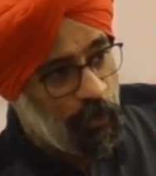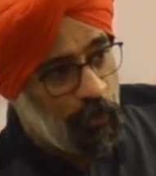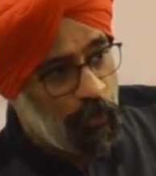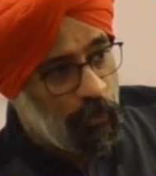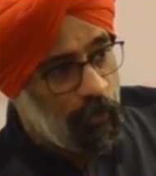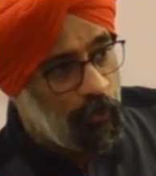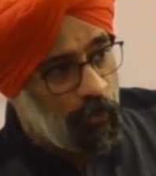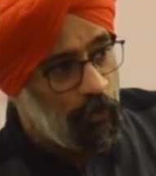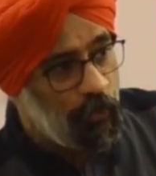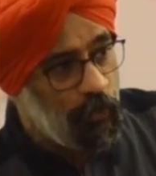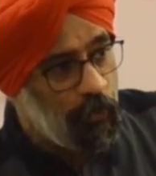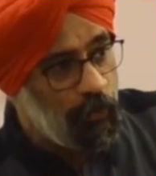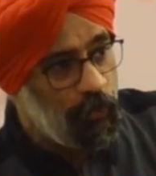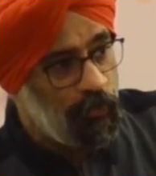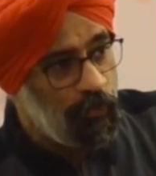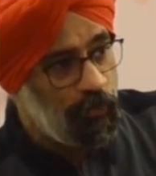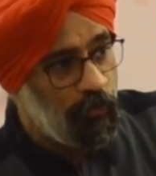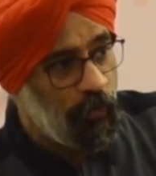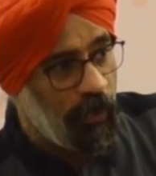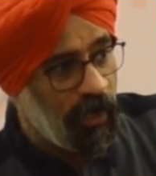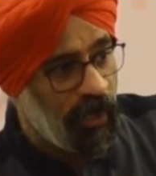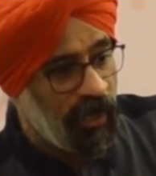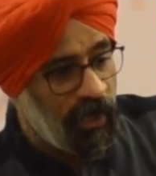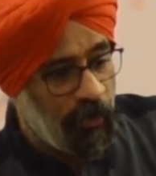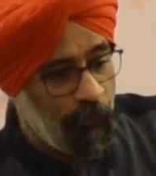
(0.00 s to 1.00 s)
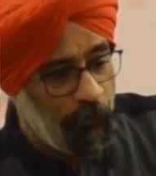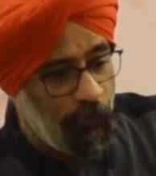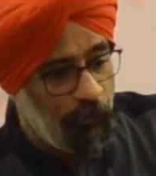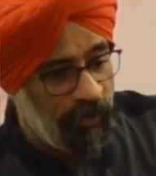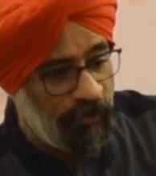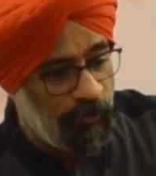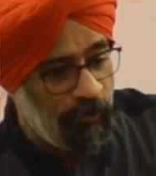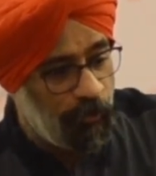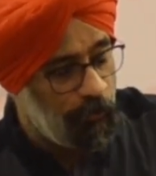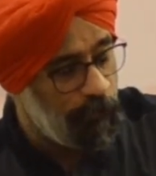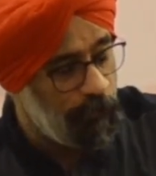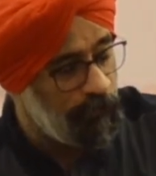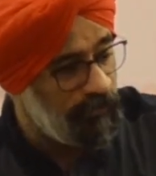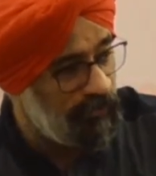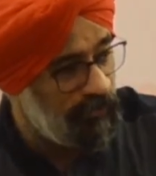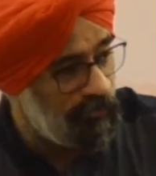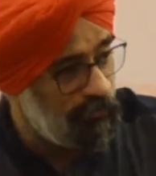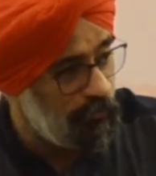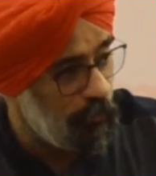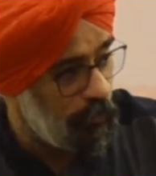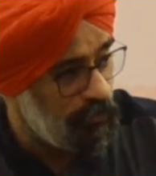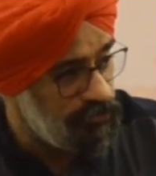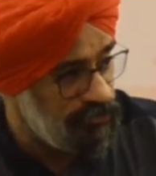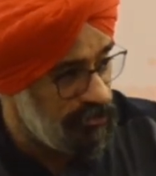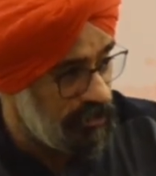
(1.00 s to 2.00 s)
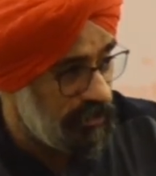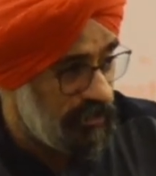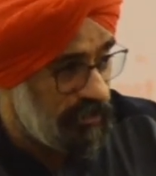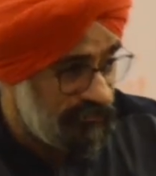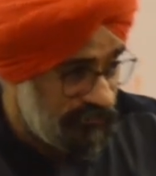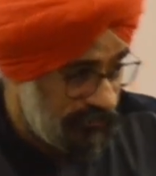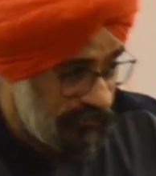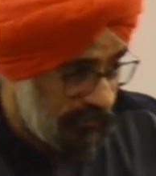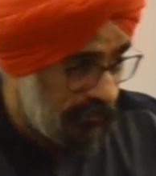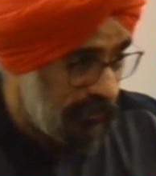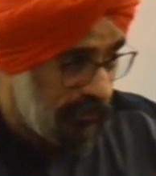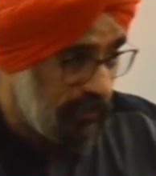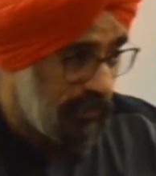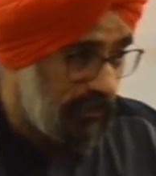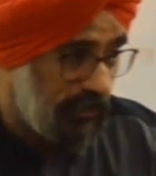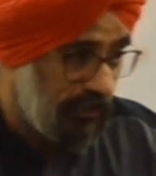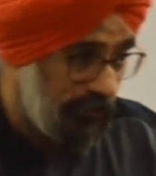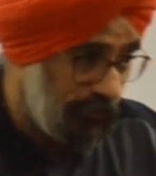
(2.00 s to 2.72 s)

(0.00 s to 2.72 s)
Who you are when nobody's watching is the real